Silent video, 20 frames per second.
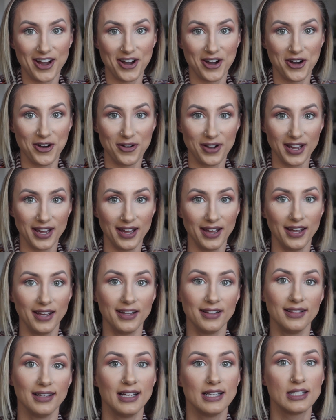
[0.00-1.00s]

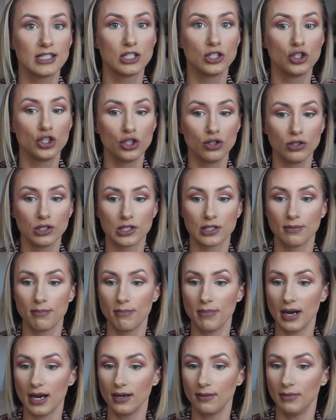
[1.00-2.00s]
Okay, let's do
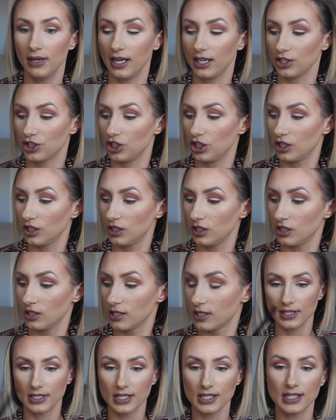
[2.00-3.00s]
some bottom
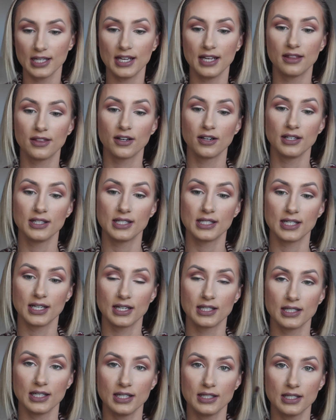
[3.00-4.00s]
lashes. This is the
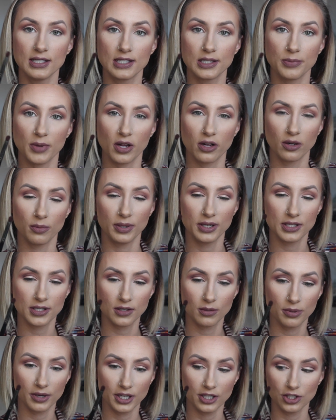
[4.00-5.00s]
E36. It's a smaller
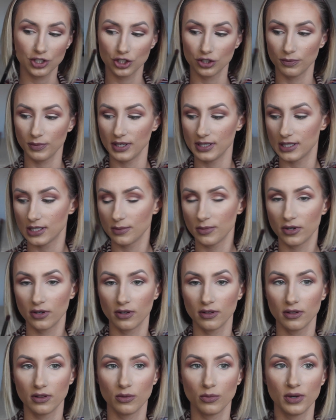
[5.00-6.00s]
pencil brush. It's
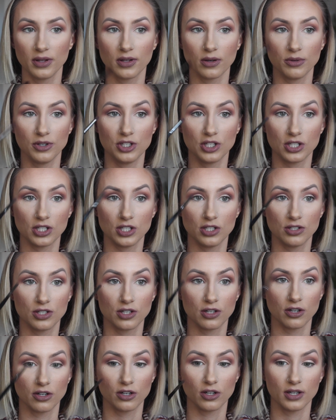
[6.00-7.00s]
smaller than the one that we just used
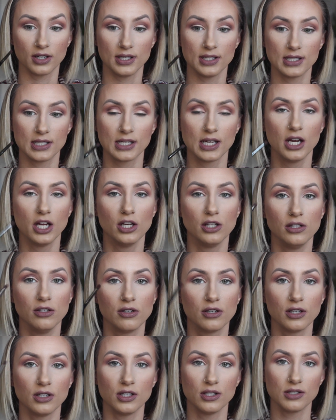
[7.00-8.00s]
in our crease. You
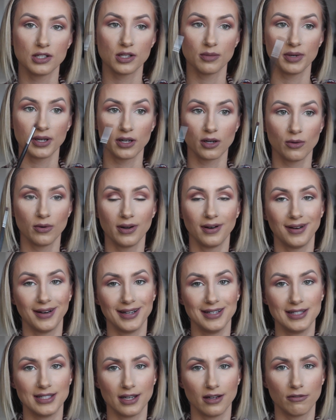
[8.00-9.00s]
could use the bigger one, and
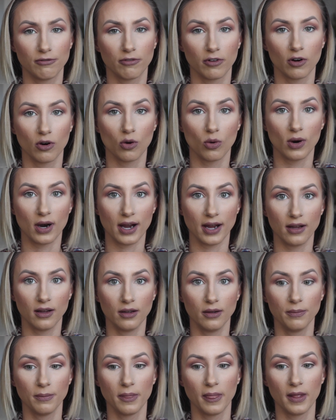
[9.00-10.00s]
I did for a
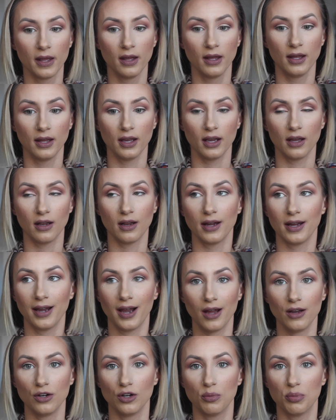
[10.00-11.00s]
while, and I
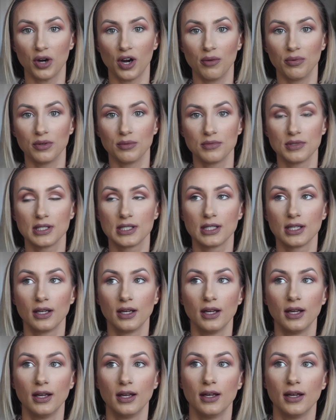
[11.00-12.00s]
had no problems.
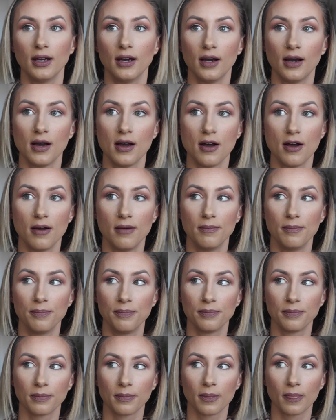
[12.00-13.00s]

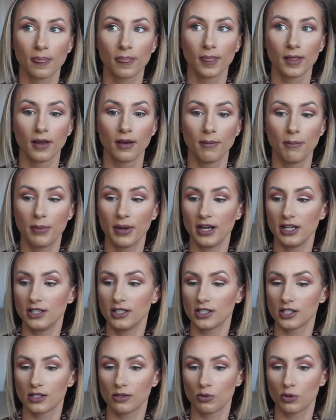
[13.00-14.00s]
But I
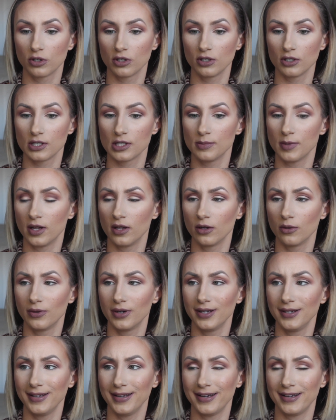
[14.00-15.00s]
just ordered a smaller
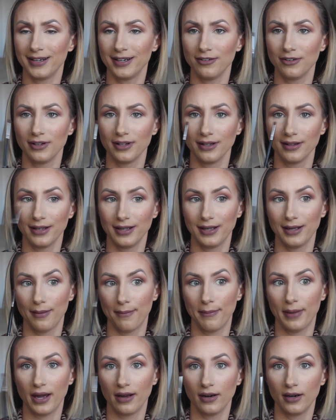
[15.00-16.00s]
one, and I really like
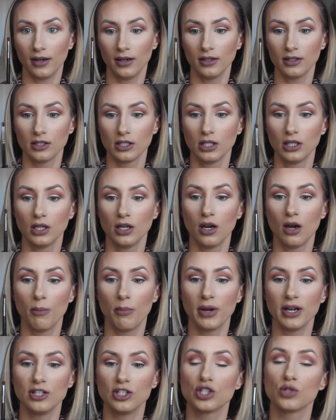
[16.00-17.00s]
it better.
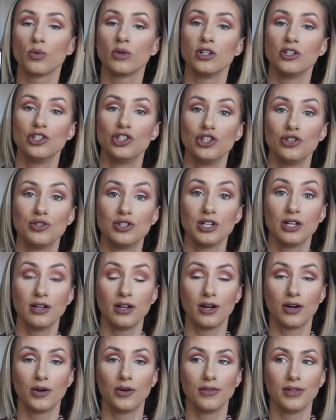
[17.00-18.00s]
But I just wanted you to
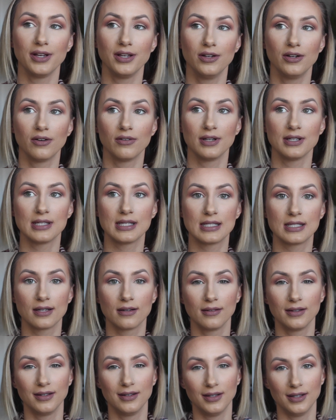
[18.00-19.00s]
know that you don't
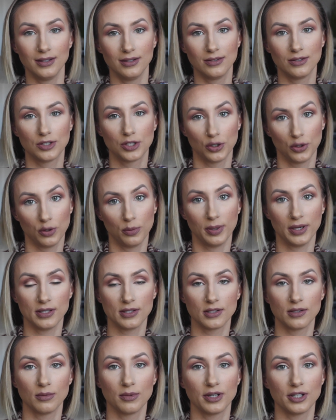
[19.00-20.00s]
necessarily need 2
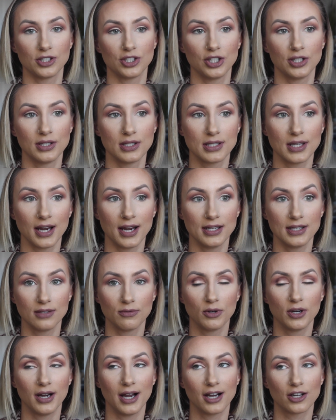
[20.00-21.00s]
pencil brushes.
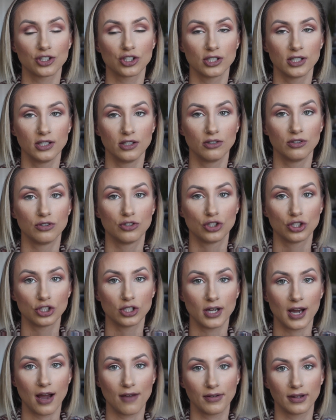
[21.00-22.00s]
Well, actually, you
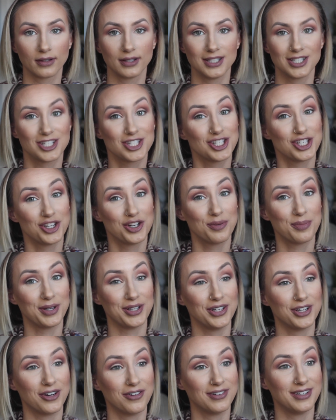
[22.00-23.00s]
should have at least 2, but
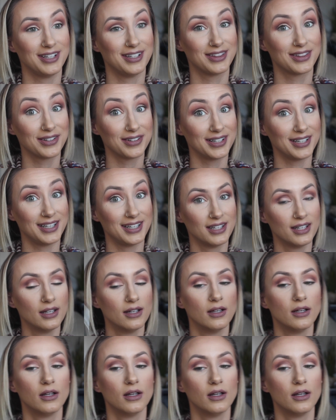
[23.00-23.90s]
you don't need 3.